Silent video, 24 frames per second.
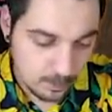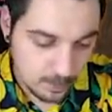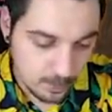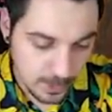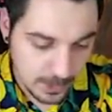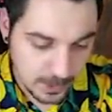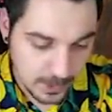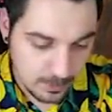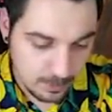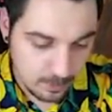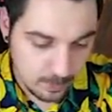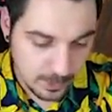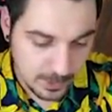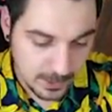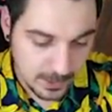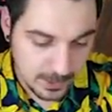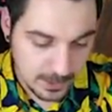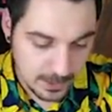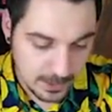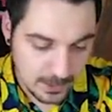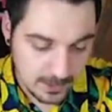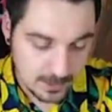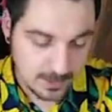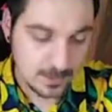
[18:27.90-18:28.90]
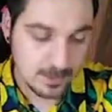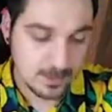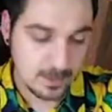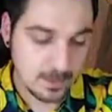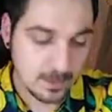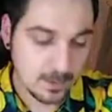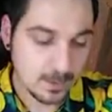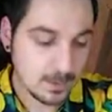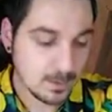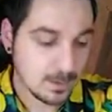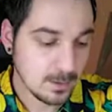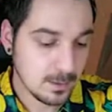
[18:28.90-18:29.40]
Pretty, pretty,
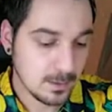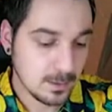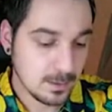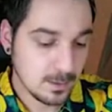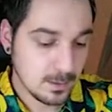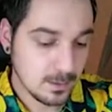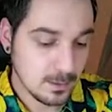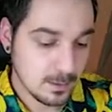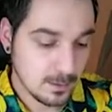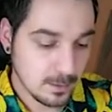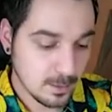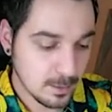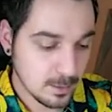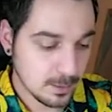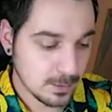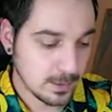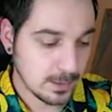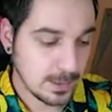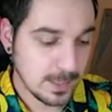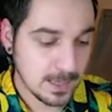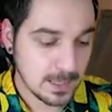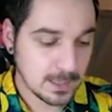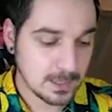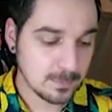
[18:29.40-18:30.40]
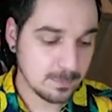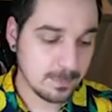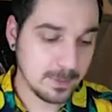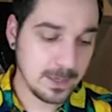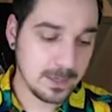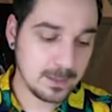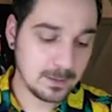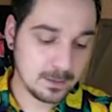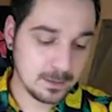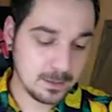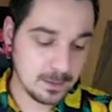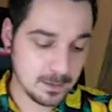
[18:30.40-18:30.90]
on the nice
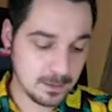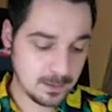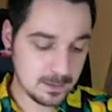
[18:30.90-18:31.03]
pile.